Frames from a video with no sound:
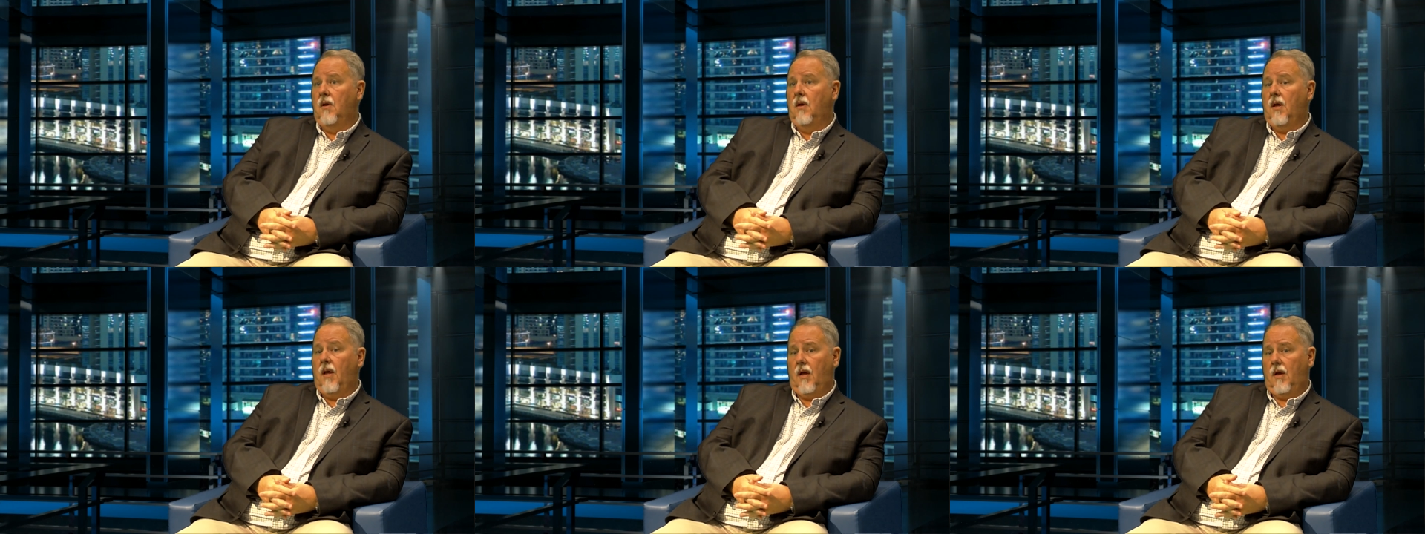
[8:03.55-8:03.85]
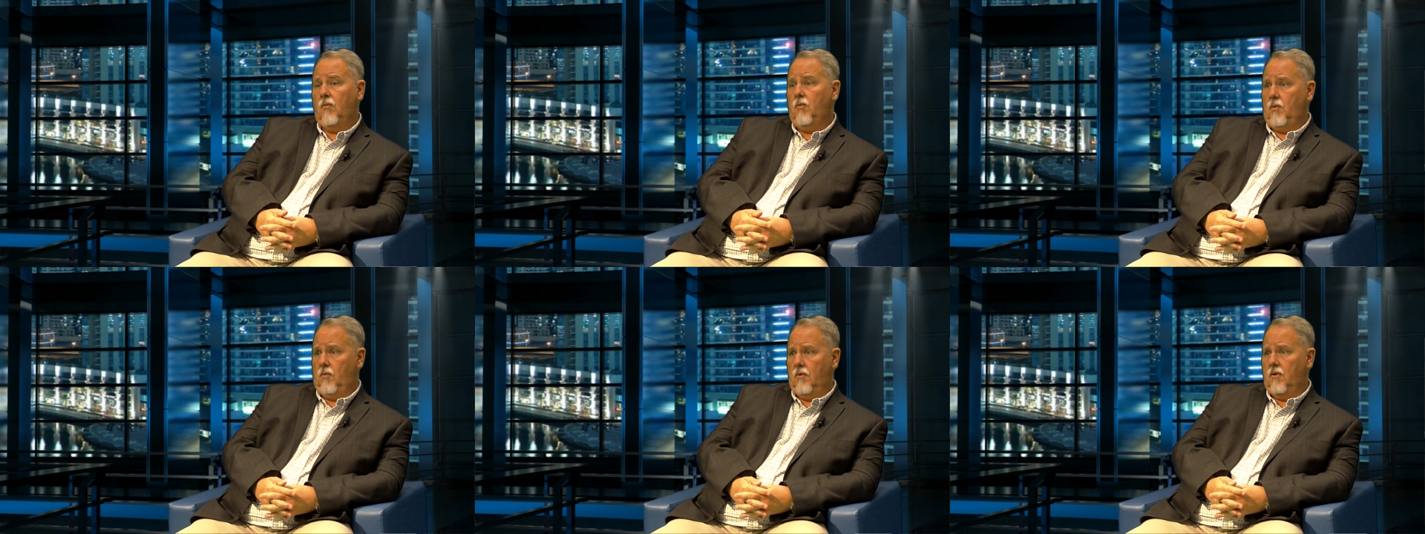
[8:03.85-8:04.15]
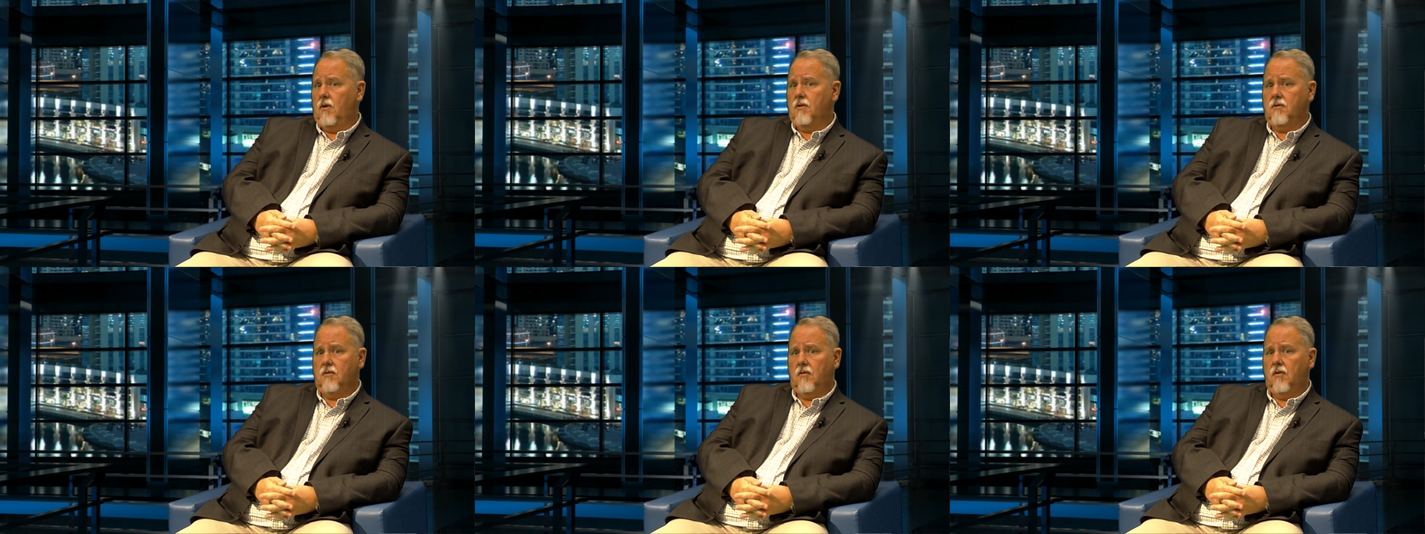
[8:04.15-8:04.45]
And we would
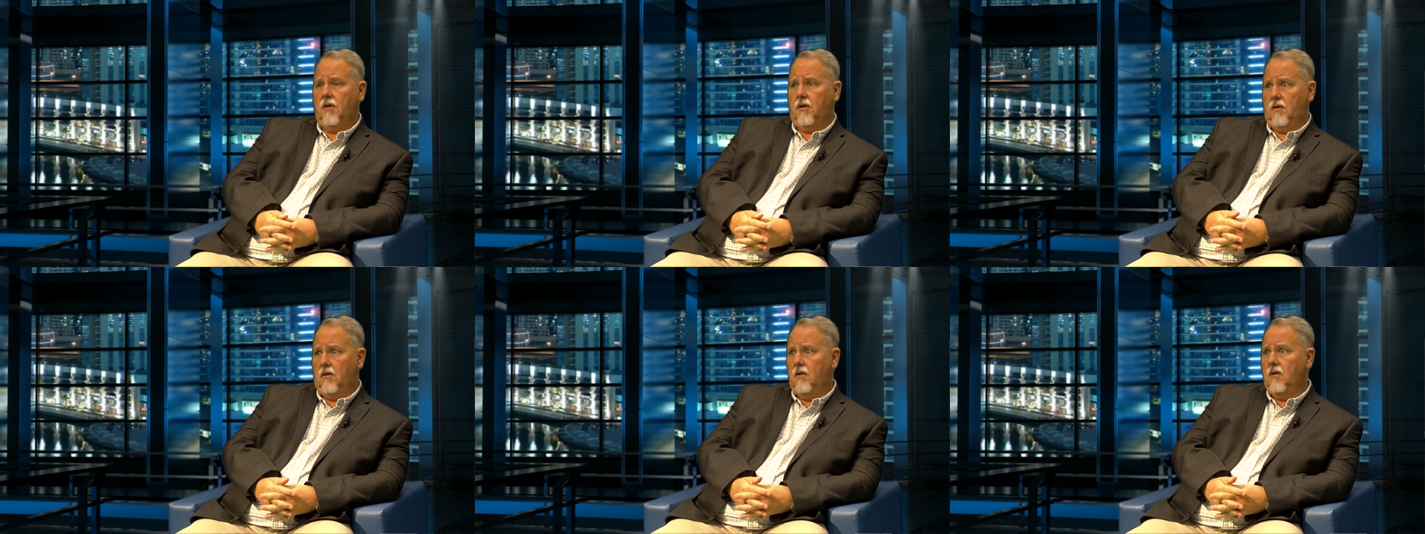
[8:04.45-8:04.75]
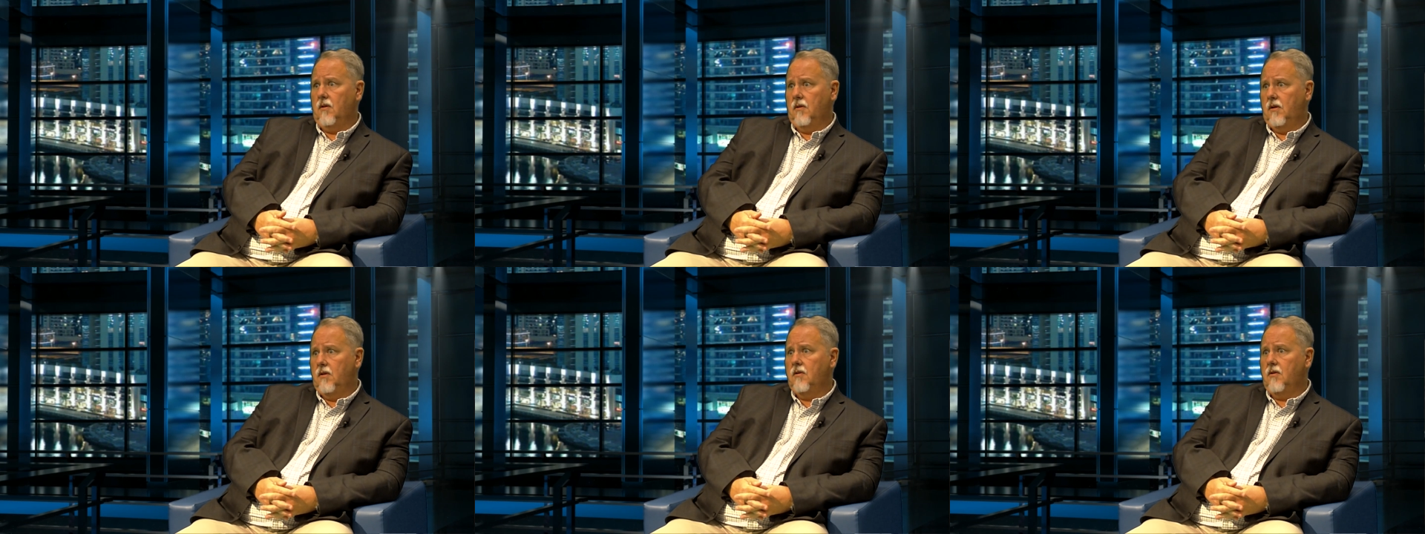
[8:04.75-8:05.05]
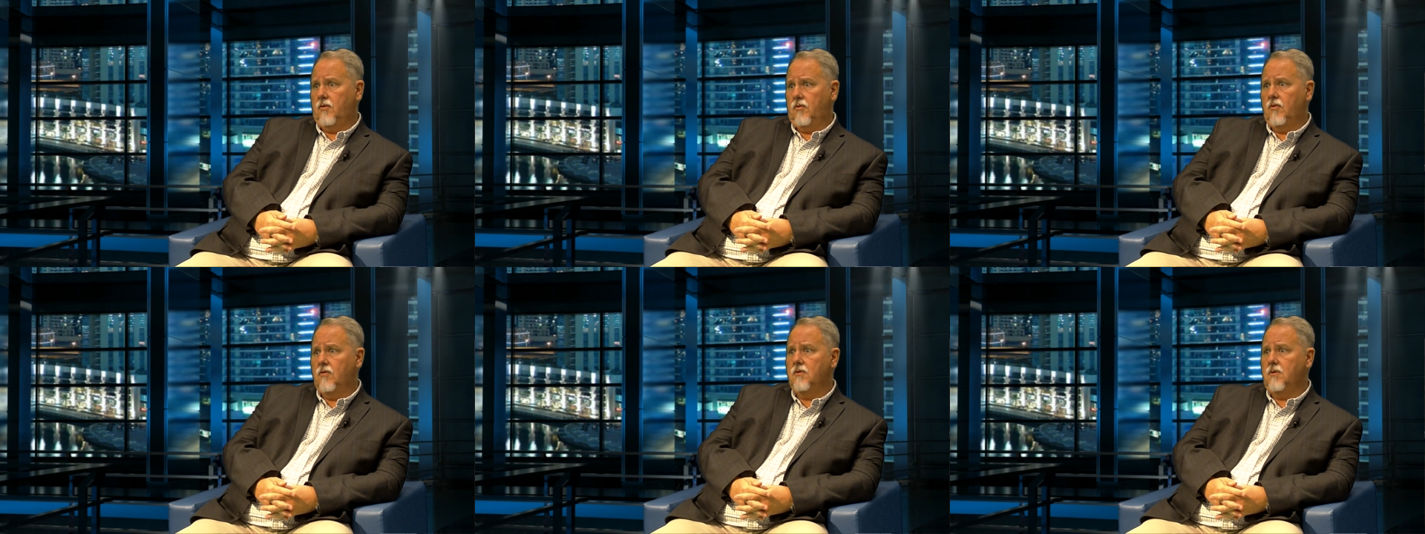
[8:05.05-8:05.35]
also like Little League to
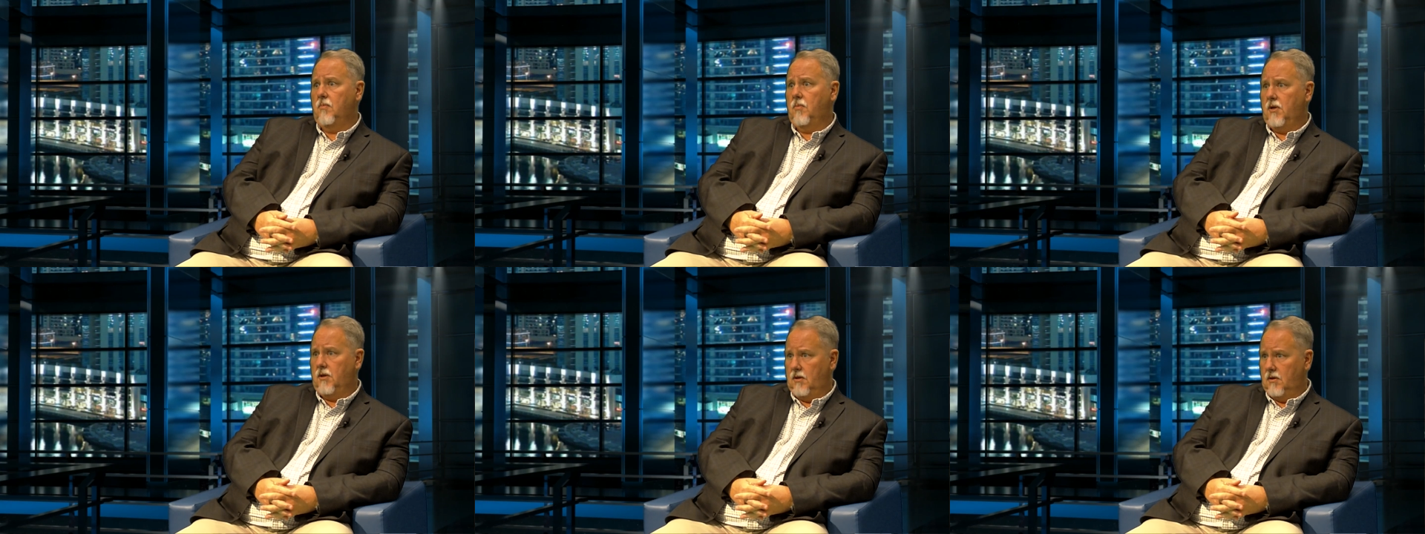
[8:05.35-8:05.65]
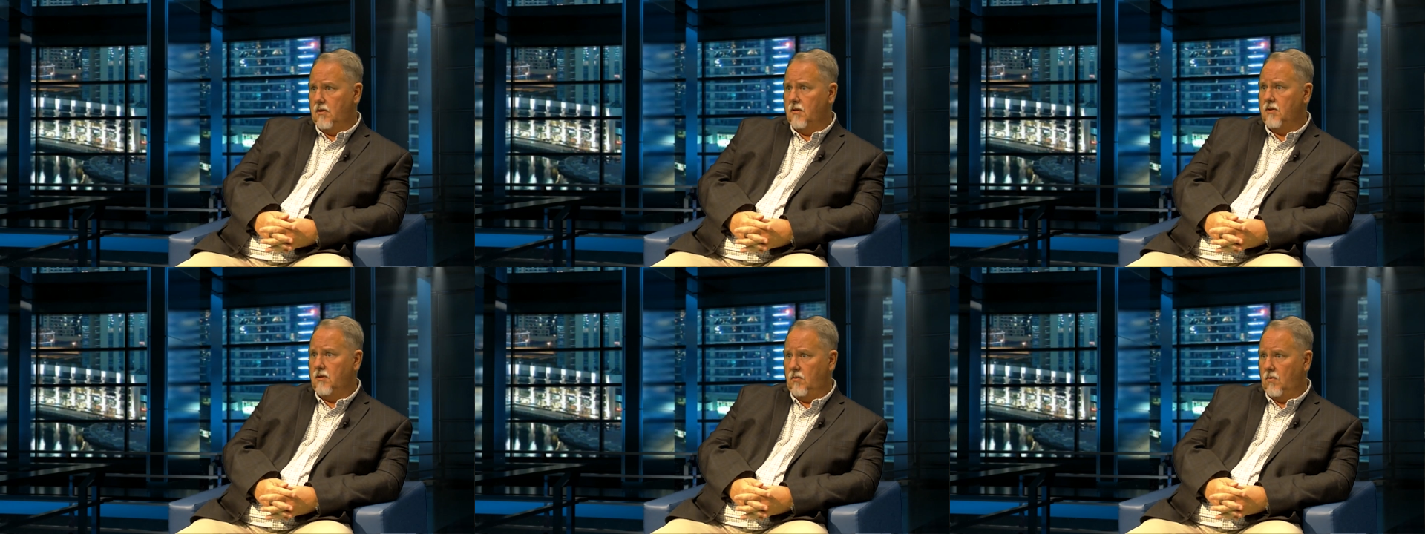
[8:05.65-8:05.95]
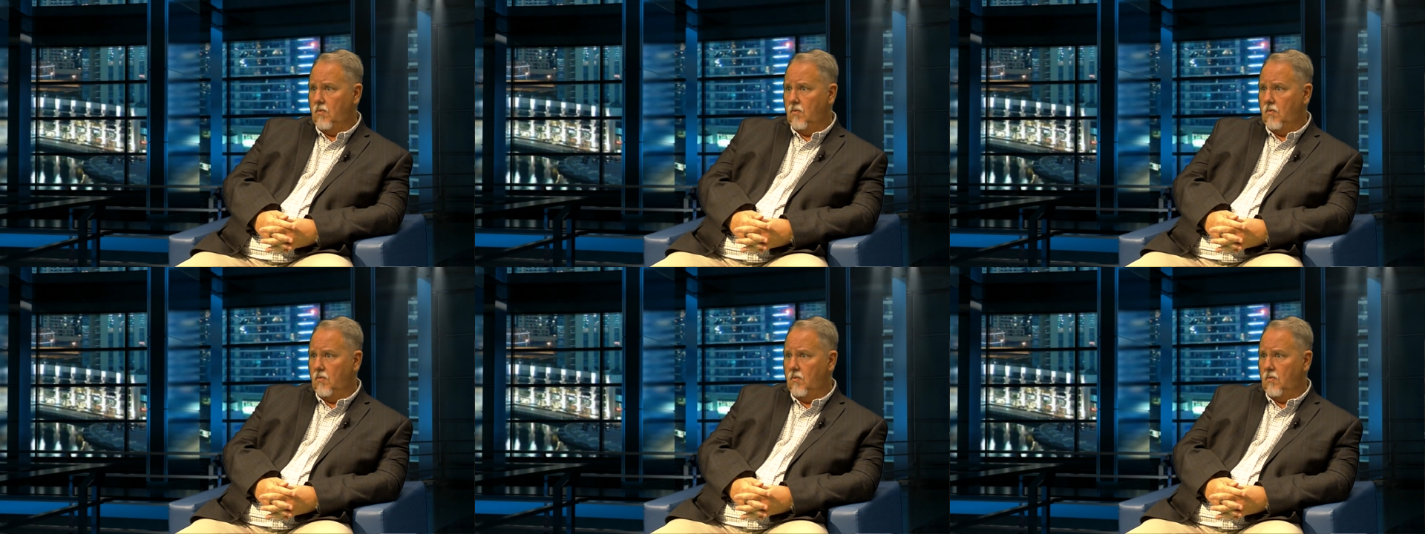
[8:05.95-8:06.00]
throw some money in too.